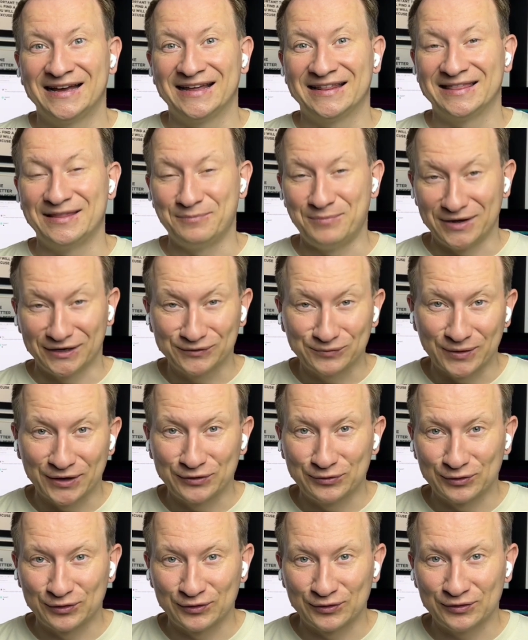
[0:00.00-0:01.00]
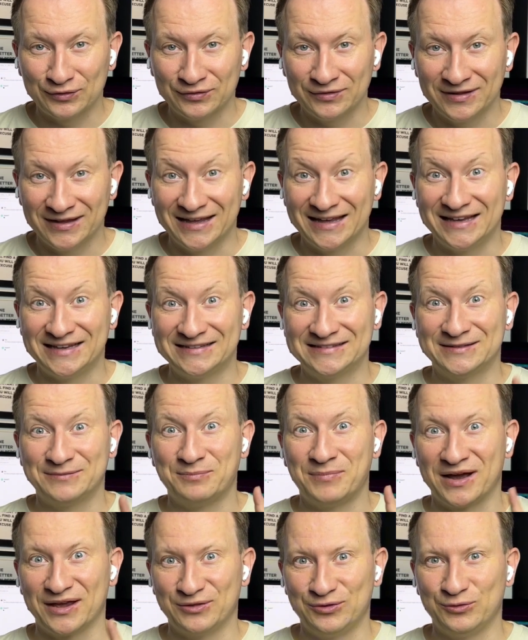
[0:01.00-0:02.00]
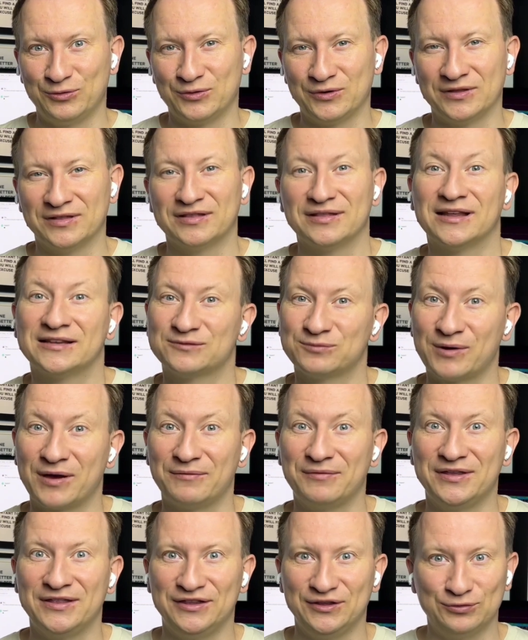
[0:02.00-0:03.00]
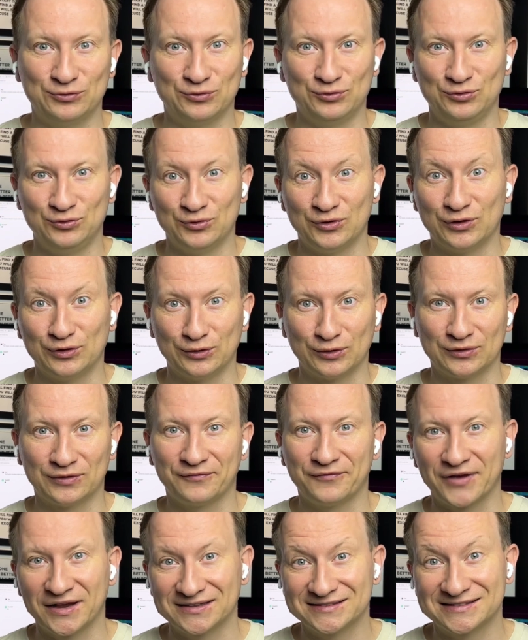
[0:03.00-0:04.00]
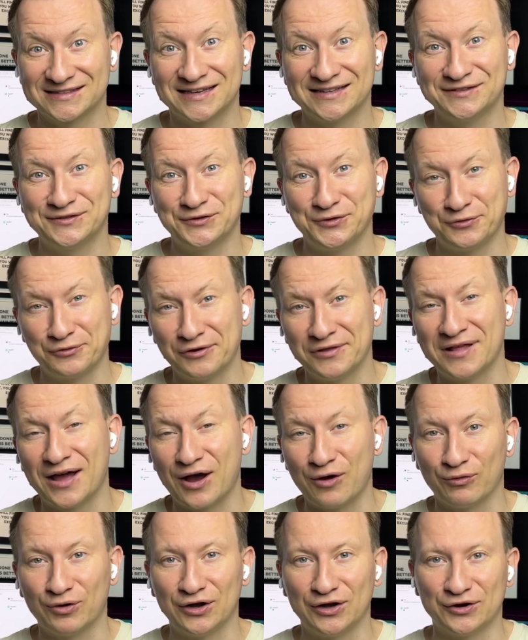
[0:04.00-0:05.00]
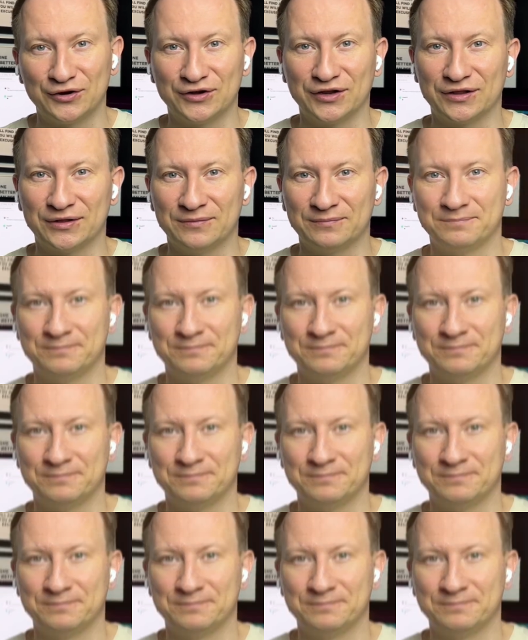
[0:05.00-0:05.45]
the best way to learn is by doing. That's why we need to do a lot of exercise during our learning.